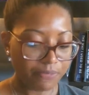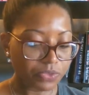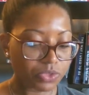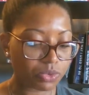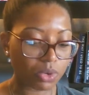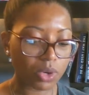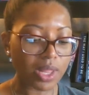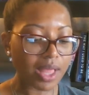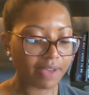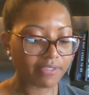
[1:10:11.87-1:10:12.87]
The
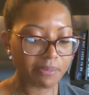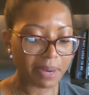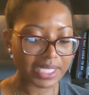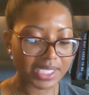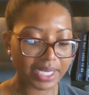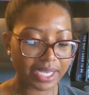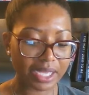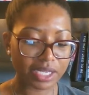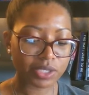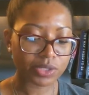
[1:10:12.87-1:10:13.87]
role of the president
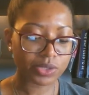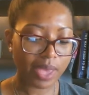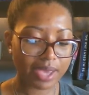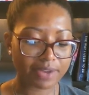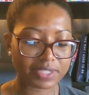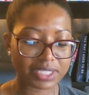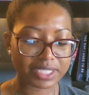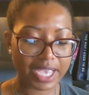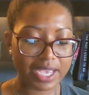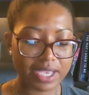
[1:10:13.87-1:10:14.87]
include head of
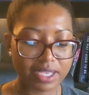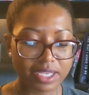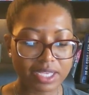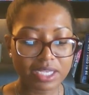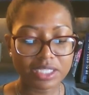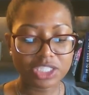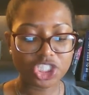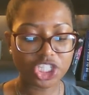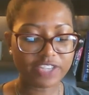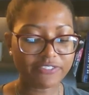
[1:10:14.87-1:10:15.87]
state,
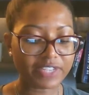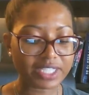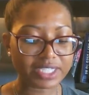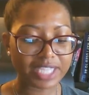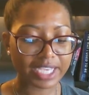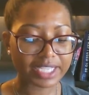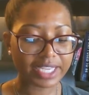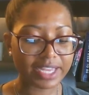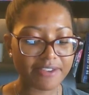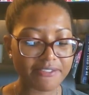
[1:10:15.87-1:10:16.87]
chief
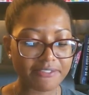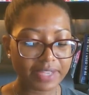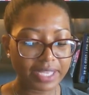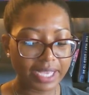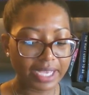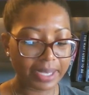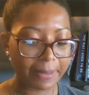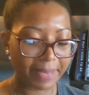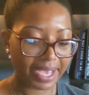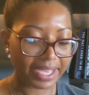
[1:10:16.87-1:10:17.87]
executive,
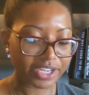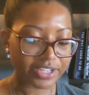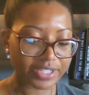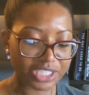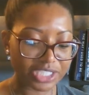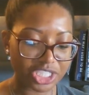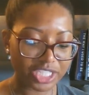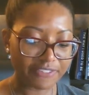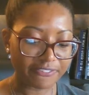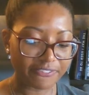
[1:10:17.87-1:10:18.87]

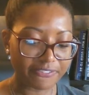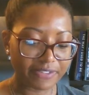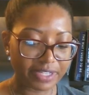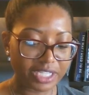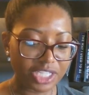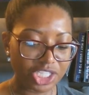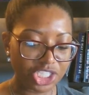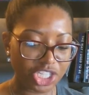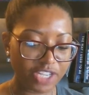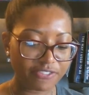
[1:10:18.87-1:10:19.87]
commander-in-chief,
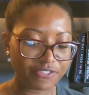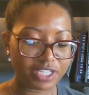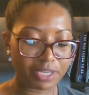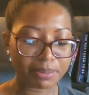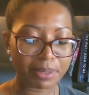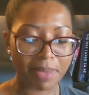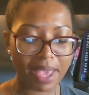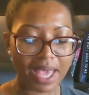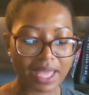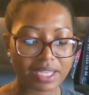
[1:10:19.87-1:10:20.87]
chief
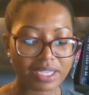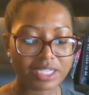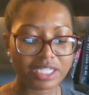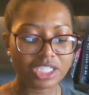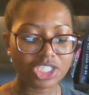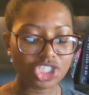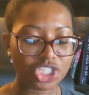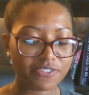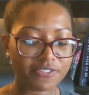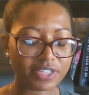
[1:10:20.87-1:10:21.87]
diplomat,
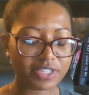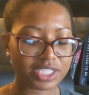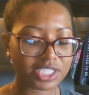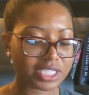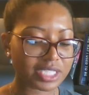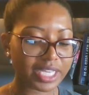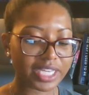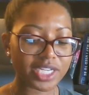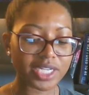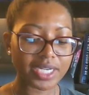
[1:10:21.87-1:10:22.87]
chief
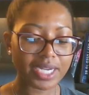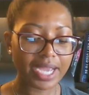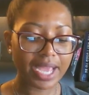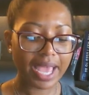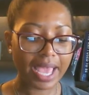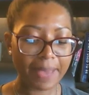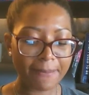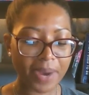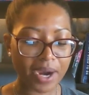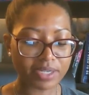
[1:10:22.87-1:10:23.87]
legislator,
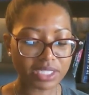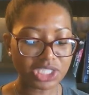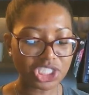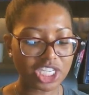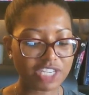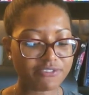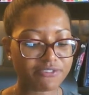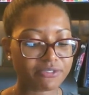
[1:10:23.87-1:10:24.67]
and party chief.